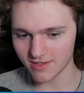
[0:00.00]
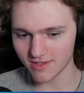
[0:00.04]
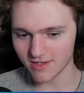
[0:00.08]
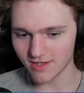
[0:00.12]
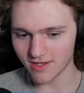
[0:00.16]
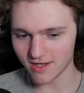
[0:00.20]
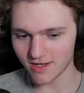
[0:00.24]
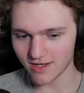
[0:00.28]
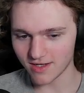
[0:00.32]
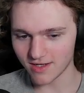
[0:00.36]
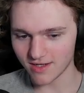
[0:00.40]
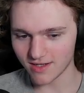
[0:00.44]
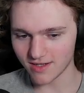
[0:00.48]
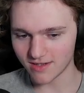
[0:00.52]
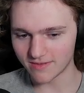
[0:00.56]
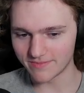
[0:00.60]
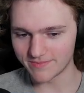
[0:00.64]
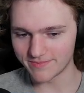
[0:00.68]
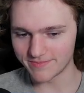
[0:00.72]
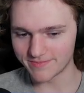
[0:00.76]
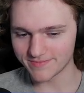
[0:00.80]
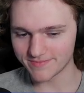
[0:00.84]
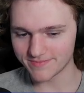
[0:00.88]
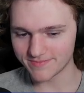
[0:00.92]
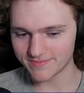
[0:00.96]

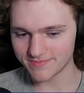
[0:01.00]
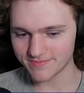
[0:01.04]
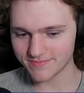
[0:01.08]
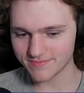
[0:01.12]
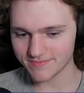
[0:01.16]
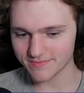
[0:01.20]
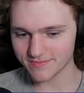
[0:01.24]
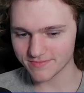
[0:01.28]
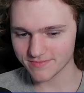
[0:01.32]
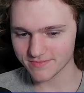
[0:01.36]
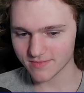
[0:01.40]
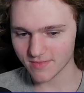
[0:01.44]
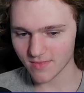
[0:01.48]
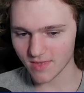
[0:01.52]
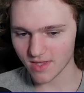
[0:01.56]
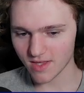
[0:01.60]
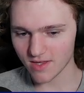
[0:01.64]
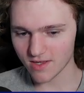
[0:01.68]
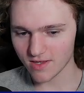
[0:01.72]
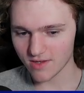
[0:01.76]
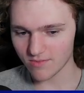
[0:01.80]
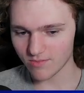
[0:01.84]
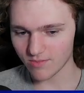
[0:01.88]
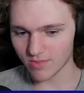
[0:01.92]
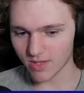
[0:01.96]

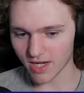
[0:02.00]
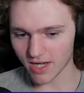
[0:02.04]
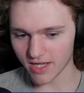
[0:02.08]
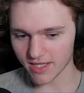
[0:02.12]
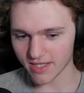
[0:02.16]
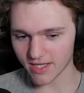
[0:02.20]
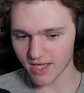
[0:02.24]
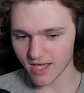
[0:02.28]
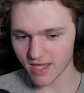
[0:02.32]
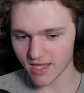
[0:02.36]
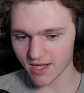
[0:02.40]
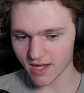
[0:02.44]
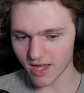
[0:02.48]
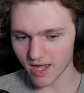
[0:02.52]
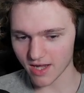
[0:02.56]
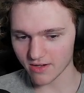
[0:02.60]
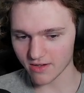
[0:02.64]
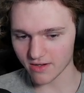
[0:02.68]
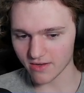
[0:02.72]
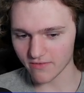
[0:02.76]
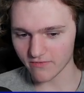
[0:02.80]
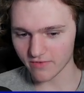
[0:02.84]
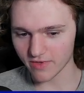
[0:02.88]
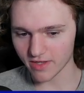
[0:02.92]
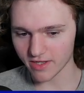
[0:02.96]
But I don't
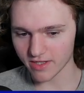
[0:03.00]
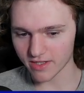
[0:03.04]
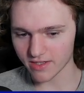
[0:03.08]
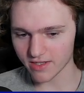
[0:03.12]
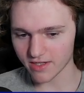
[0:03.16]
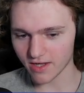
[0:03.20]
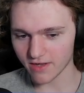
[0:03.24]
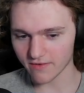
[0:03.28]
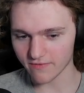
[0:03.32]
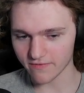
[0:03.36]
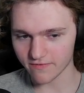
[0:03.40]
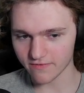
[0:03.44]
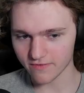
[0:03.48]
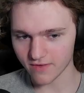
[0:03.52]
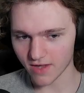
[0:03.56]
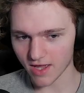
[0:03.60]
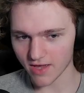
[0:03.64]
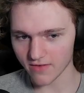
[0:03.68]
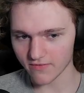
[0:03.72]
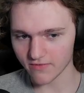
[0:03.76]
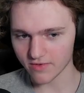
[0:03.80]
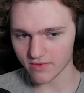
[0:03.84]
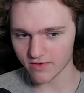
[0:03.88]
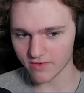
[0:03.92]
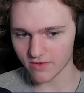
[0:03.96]
have enough. I
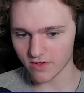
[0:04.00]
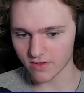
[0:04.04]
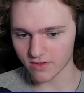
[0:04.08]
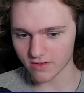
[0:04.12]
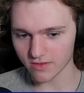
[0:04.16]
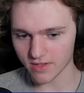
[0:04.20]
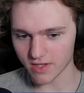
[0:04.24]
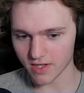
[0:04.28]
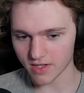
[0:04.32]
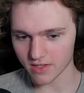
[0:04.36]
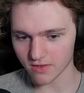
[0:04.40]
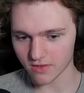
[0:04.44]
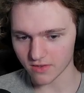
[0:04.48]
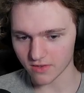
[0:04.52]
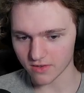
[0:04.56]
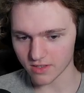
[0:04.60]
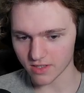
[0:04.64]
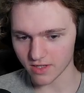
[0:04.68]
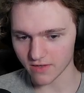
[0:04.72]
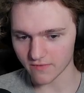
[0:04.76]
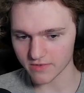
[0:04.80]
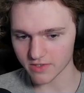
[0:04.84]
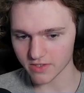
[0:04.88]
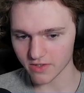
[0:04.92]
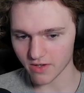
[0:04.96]
haven't thought on that long
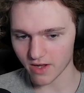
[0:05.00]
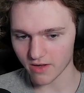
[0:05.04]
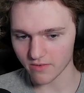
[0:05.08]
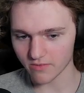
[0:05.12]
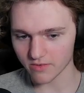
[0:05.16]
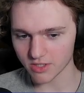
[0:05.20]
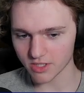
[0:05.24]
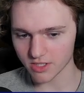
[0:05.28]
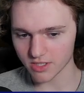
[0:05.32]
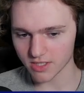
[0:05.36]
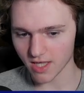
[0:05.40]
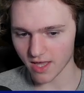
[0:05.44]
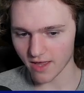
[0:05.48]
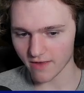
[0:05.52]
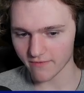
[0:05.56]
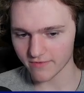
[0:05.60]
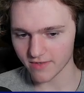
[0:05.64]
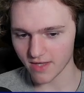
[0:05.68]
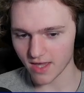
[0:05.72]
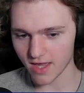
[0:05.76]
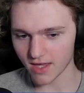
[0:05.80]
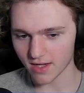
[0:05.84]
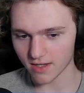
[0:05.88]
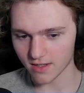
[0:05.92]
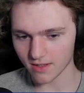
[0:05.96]
enough, so I would just have to
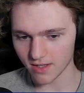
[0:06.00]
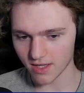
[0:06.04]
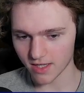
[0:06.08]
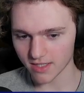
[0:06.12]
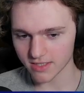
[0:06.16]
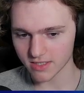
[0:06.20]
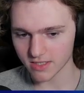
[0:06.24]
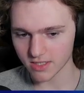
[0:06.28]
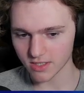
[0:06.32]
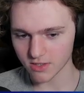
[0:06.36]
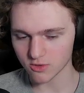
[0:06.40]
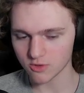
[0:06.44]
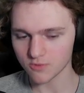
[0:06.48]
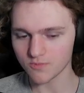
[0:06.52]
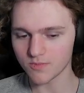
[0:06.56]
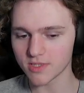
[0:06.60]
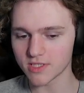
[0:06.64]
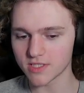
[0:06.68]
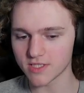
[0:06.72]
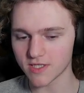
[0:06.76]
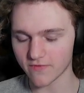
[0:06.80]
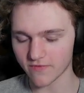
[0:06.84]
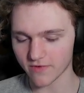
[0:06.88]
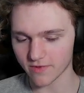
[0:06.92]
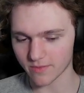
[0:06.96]
analyze the
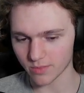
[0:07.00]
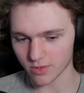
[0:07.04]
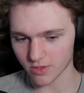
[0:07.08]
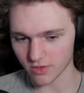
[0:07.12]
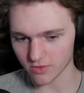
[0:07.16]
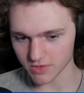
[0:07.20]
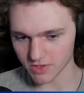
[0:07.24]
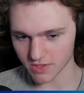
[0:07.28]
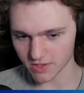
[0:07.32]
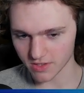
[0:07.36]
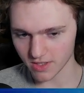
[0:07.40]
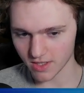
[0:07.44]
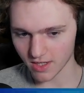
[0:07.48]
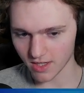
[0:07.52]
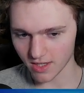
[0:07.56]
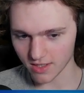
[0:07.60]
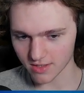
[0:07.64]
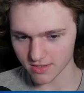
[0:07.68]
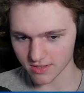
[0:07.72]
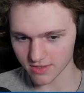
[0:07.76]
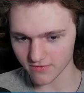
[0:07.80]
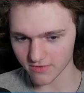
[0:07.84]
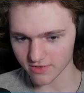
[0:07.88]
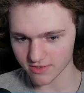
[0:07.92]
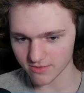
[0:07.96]
specific pros and cons
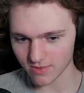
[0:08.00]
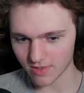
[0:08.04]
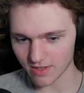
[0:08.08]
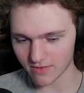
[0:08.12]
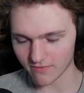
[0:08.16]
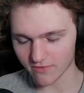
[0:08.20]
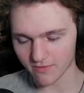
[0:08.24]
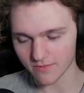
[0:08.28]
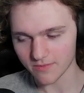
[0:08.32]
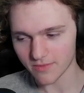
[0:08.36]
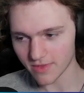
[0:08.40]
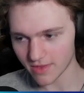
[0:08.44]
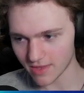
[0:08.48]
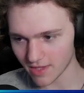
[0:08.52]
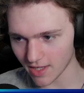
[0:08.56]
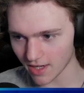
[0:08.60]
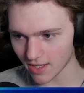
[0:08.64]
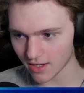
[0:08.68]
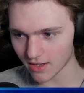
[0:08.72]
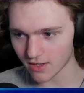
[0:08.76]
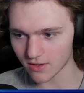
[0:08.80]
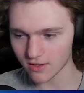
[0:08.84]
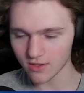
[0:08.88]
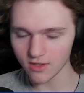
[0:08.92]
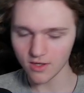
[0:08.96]
of each platform.
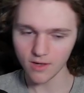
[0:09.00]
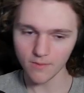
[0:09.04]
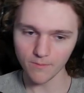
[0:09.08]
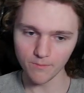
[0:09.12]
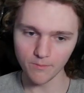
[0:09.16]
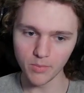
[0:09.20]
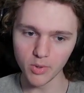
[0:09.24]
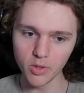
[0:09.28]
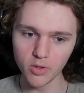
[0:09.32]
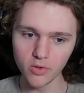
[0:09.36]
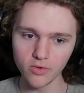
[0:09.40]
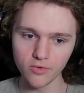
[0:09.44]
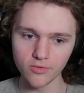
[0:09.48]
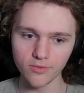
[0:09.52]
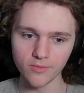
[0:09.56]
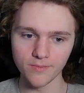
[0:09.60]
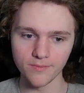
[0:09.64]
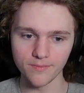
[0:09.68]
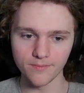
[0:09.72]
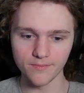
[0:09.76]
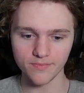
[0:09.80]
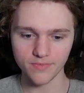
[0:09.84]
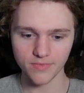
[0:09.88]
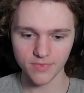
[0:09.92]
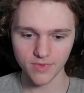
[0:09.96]
There, boom,
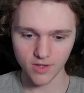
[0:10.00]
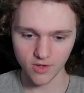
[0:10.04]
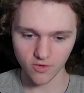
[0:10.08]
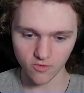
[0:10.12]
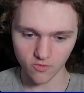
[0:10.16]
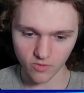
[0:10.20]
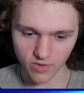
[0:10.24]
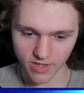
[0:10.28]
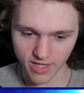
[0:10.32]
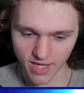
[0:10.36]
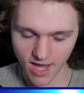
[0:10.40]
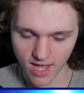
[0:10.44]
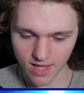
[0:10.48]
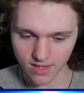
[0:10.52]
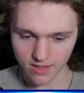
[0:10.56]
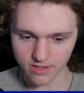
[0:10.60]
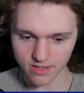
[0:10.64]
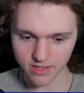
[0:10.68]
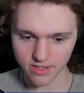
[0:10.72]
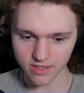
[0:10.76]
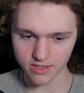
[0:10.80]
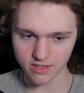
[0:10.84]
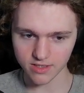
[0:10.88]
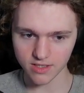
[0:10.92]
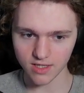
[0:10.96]
reality
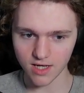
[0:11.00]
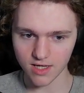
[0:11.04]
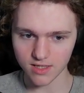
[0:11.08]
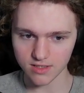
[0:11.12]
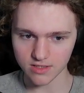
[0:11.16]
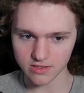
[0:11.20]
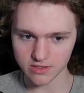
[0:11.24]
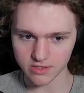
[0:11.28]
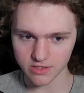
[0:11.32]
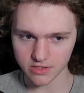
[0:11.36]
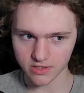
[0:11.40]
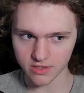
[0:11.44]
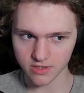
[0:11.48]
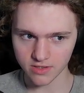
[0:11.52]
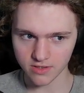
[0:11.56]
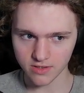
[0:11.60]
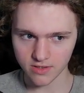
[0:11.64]
acknowledged.